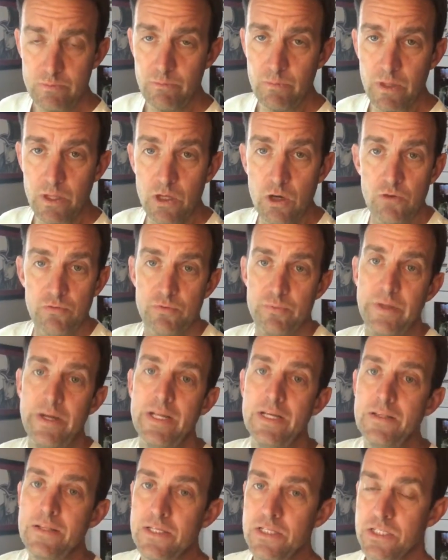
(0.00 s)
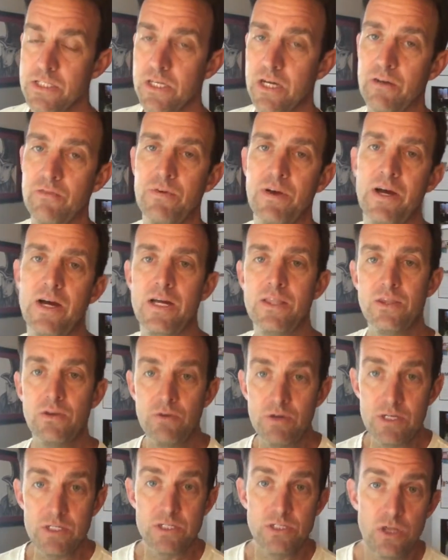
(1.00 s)
from any of this stuff, there
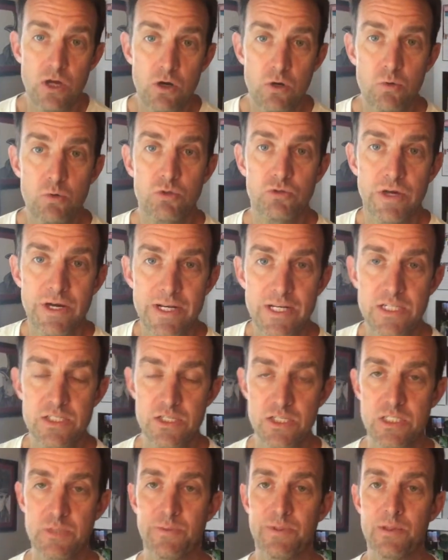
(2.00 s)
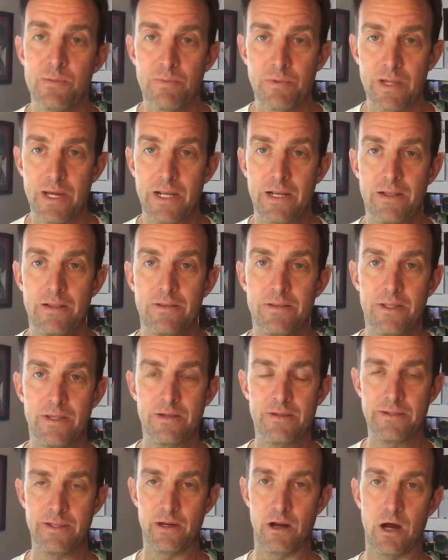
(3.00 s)
is no trading system on the planet
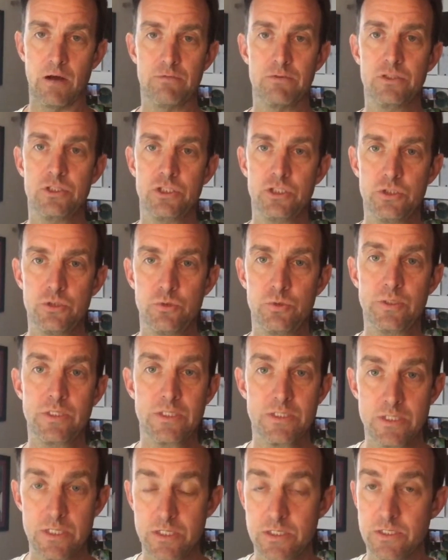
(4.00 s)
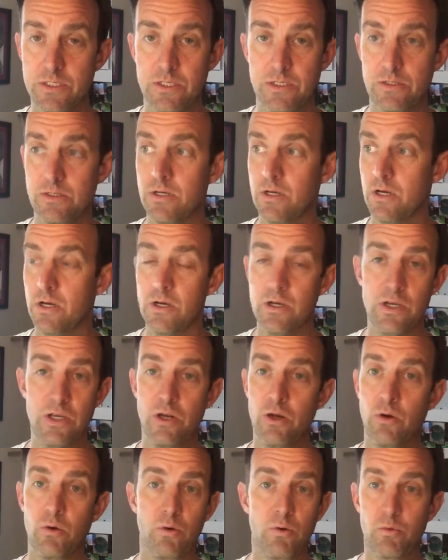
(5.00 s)
that offers you consistent,
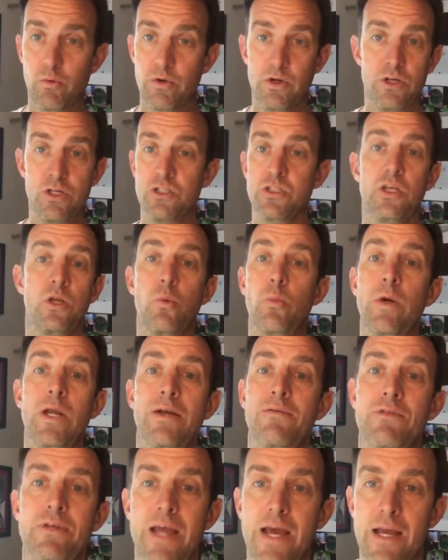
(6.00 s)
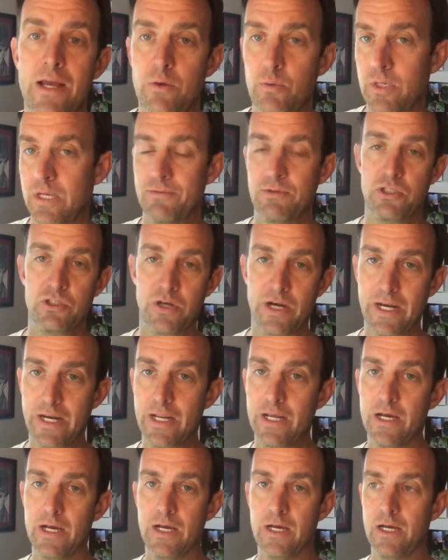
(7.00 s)
where you're just going to win every day, win every trade.
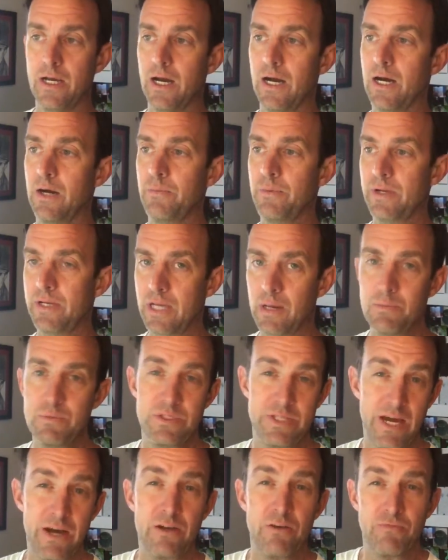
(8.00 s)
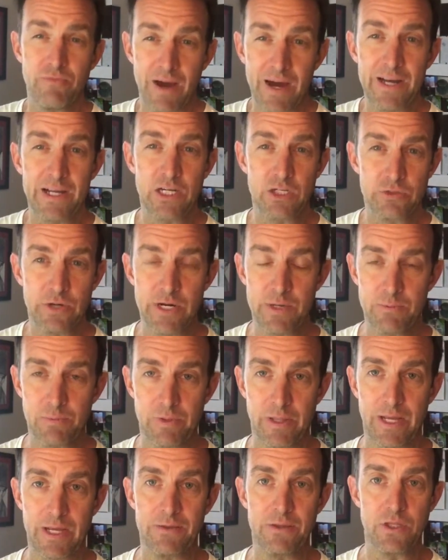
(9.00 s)
It comes down to finding a trading
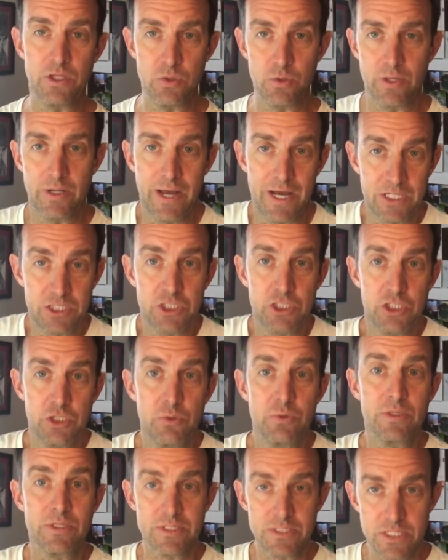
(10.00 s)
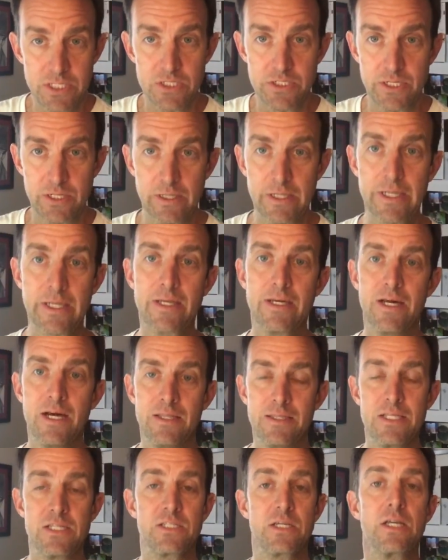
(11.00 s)
plan that you can execute consistently
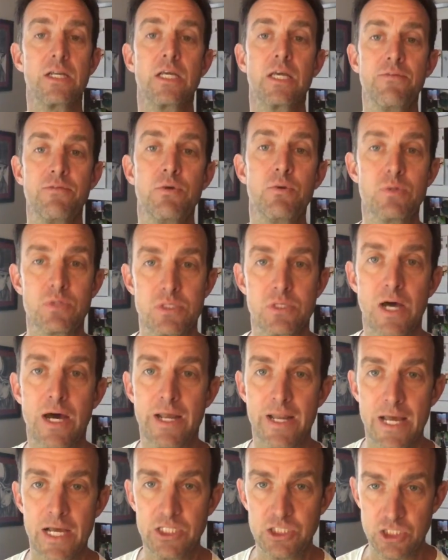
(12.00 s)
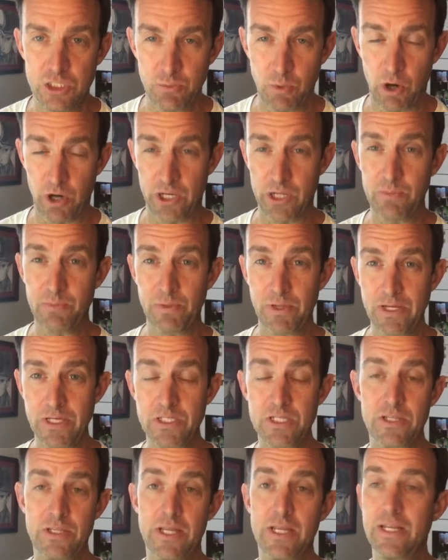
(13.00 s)
that's going to give you a slight edge in the
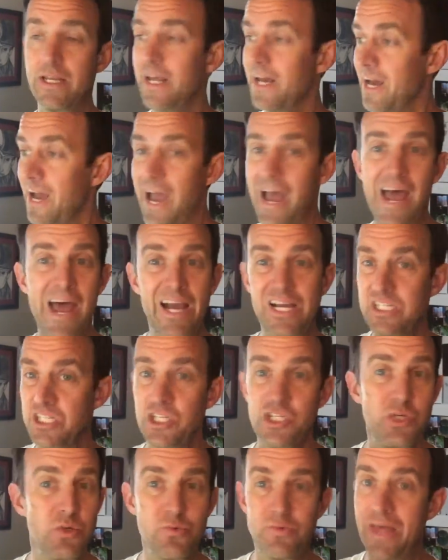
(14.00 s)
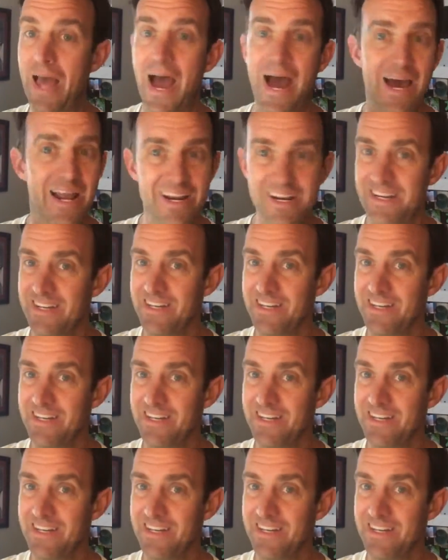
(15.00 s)
marketplace, and then execute that